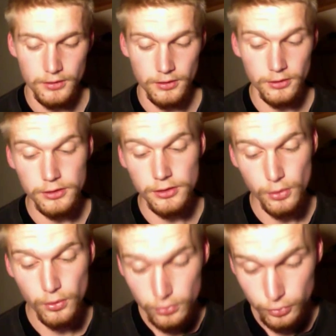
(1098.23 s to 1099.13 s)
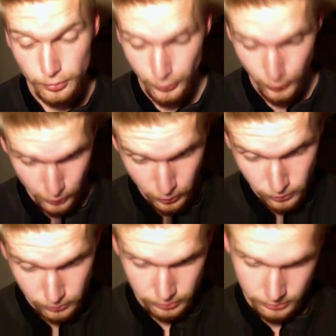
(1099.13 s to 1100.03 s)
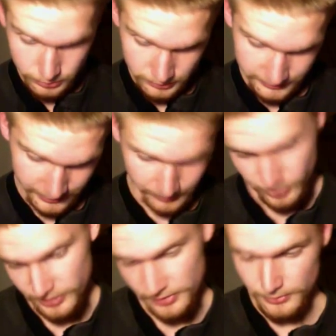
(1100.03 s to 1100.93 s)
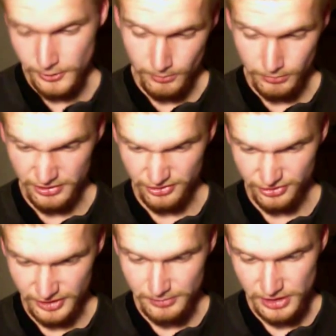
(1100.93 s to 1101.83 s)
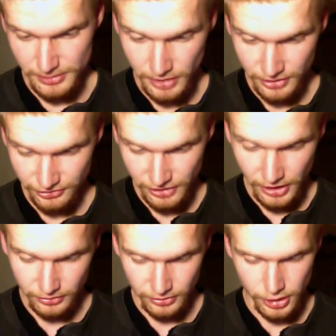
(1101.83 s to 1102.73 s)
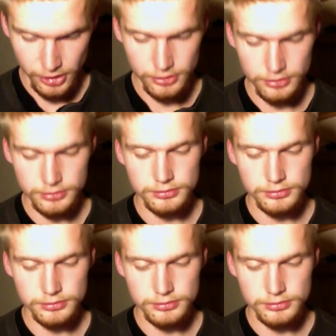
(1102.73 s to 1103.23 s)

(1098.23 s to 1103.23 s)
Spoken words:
"Hey-ho, boo-hoo," said Bree. "Been sleeping in my saddle, eh?